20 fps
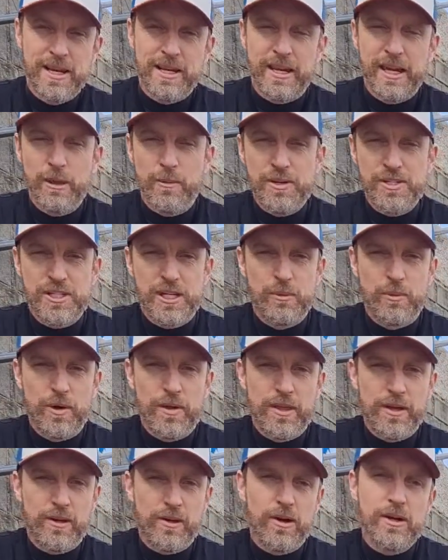Okay, the way it's going to
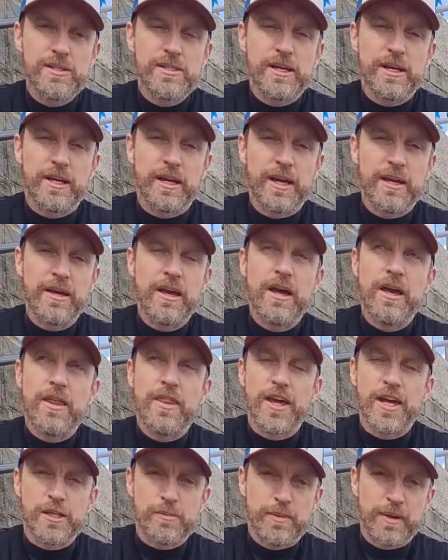work then, guys. Okay,
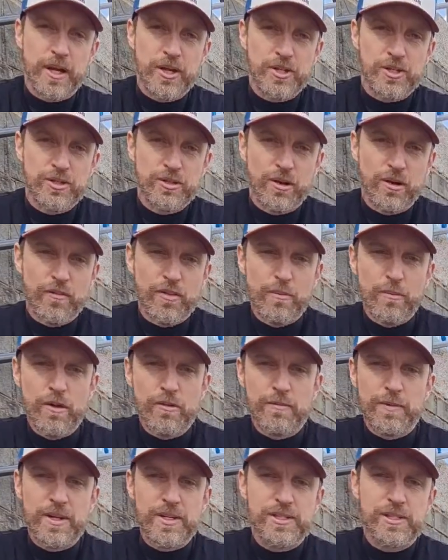the explanation of the
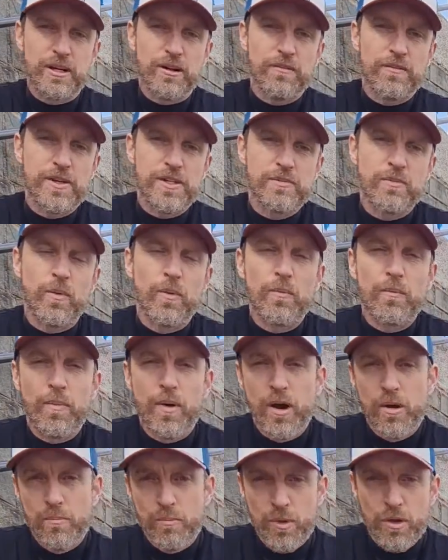movement itself is from
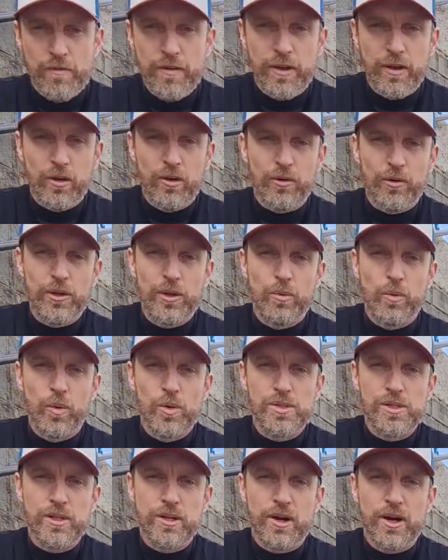moving along in the
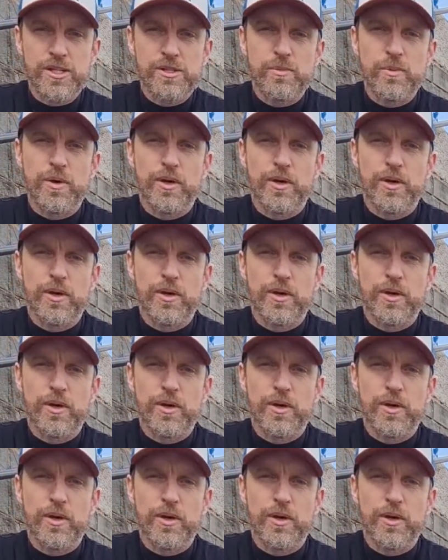water, guys.